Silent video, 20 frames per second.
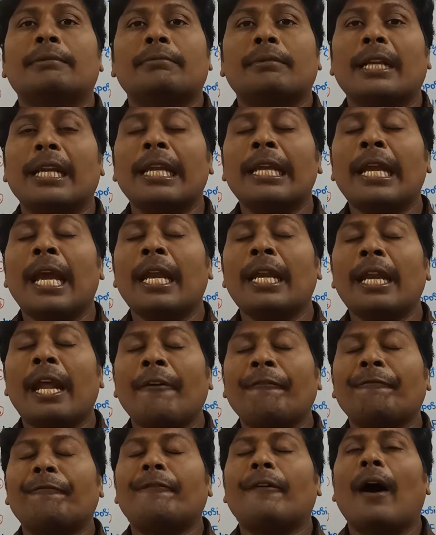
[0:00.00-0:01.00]

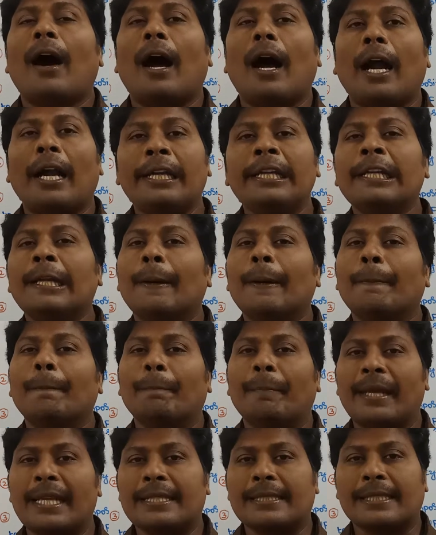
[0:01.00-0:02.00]
3NF and
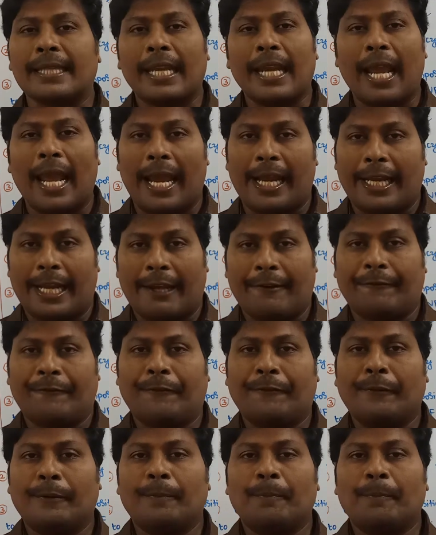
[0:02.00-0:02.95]
BCNF.